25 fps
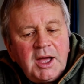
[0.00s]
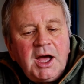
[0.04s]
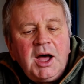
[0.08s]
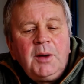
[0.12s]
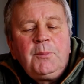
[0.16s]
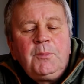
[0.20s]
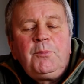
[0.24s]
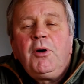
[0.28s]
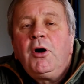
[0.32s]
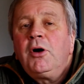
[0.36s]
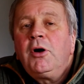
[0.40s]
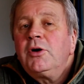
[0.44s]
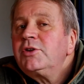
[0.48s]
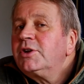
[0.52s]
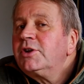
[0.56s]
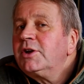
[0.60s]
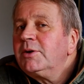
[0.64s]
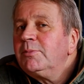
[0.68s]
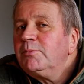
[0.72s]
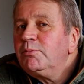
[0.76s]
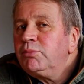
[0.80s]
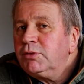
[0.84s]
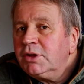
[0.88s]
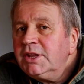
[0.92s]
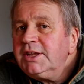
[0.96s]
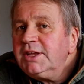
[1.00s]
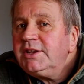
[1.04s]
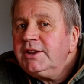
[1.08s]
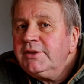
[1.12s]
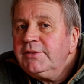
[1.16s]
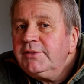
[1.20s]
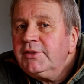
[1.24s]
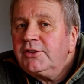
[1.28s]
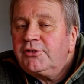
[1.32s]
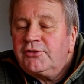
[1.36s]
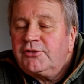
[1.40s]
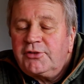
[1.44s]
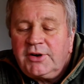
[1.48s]
Upon
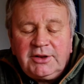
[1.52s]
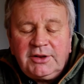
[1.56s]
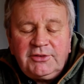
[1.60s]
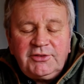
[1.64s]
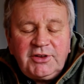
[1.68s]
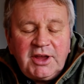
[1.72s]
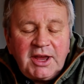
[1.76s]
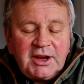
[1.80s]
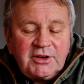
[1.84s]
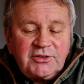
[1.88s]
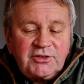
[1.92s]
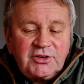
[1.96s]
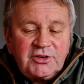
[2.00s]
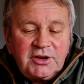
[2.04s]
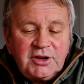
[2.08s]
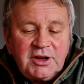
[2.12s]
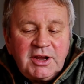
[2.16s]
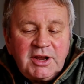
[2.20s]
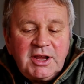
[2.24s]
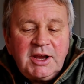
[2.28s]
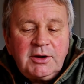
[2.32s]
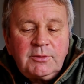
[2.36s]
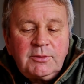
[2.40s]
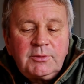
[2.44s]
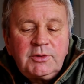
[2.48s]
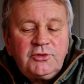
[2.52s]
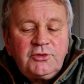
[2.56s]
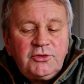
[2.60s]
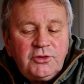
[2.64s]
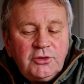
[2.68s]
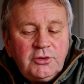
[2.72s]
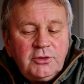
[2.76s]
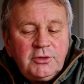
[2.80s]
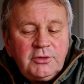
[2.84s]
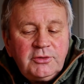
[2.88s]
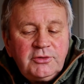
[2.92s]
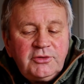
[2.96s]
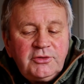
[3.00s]
completing the transaction, he
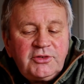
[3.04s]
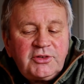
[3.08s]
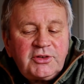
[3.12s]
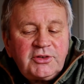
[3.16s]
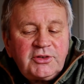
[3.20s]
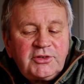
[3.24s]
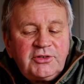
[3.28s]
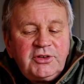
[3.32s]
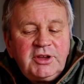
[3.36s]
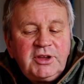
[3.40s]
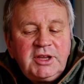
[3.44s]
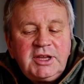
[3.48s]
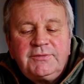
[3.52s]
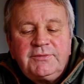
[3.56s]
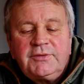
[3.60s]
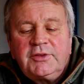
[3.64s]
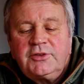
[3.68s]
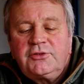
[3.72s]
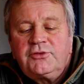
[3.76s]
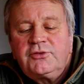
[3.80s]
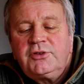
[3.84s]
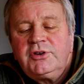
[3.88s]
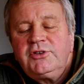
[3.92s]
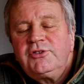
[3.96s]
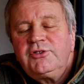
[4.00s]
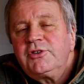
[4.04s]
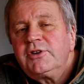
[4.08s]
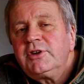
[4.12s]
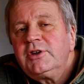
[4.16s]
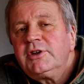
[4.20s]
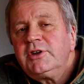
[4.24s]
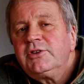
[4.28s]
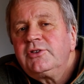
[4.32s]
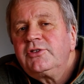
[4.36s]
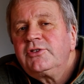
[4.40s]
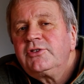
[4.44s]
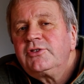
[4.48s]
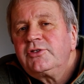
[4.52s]
returns to see if the treasure
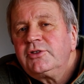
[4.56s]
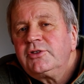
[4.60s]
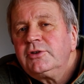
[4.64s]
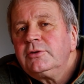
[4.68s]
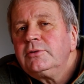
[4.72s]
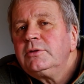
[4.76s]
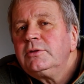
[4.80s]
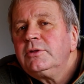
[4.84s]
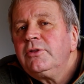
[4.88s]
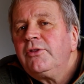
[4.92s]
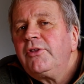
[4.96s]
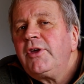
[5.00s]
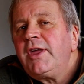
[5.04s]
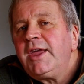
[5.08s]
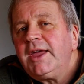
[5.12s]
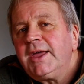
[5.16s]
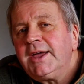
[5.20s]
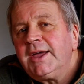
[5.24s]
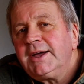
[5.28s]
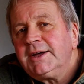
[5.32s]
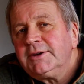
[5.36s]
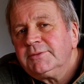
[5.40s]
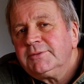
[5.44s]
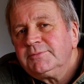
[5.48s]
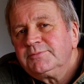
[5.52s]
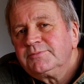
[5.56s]
is still there.